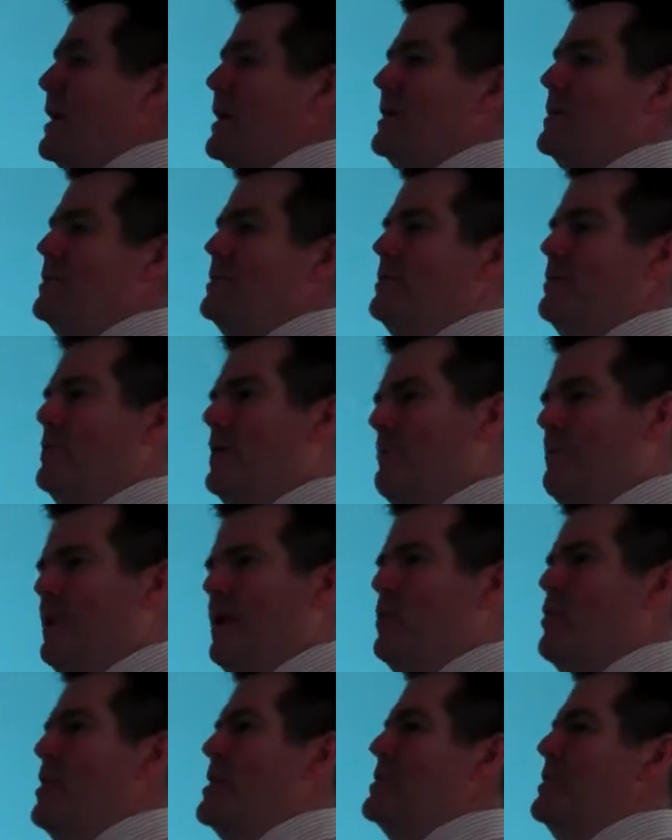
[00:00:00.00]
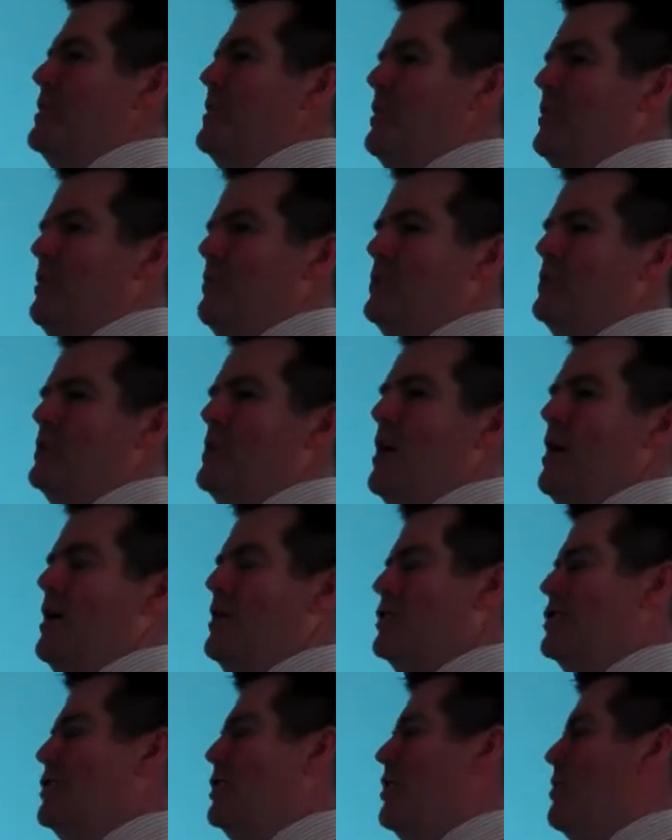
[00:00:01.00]
thing is that big question at the
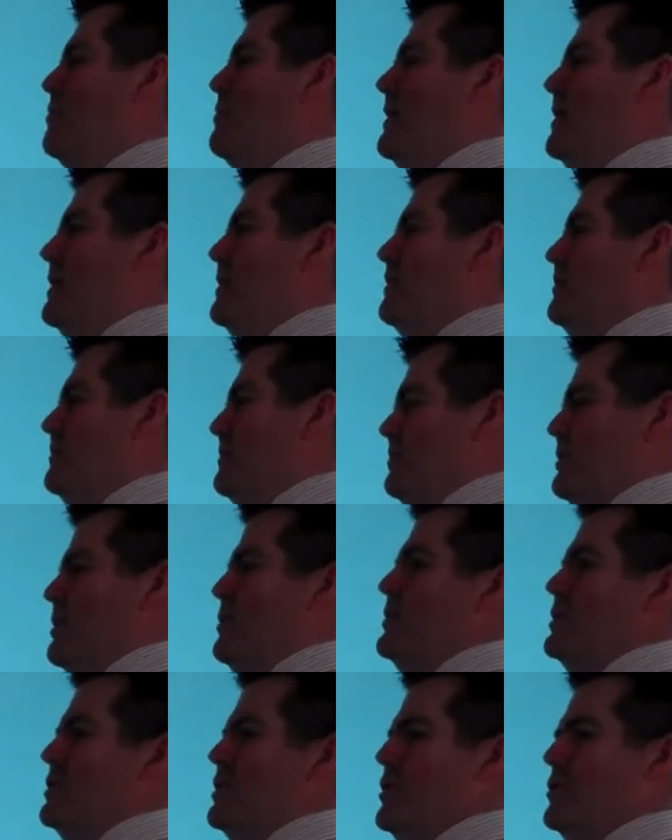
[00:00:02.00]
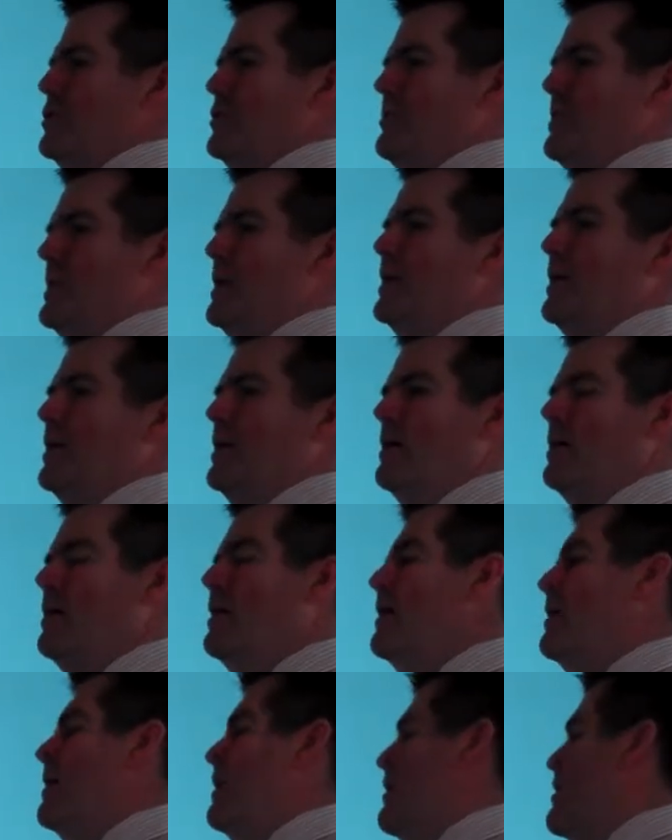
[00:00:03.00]
start, should I be doing social media?
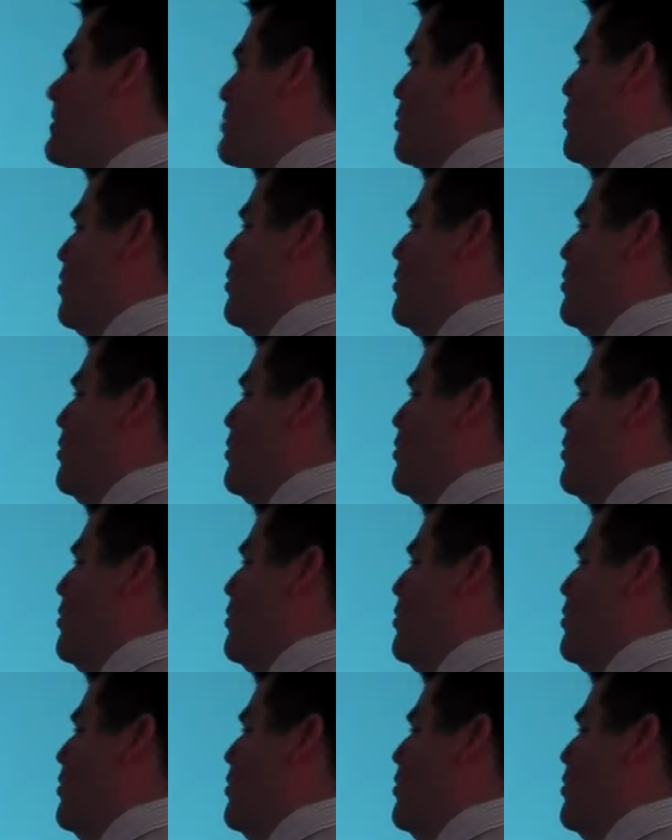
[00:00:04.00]
And the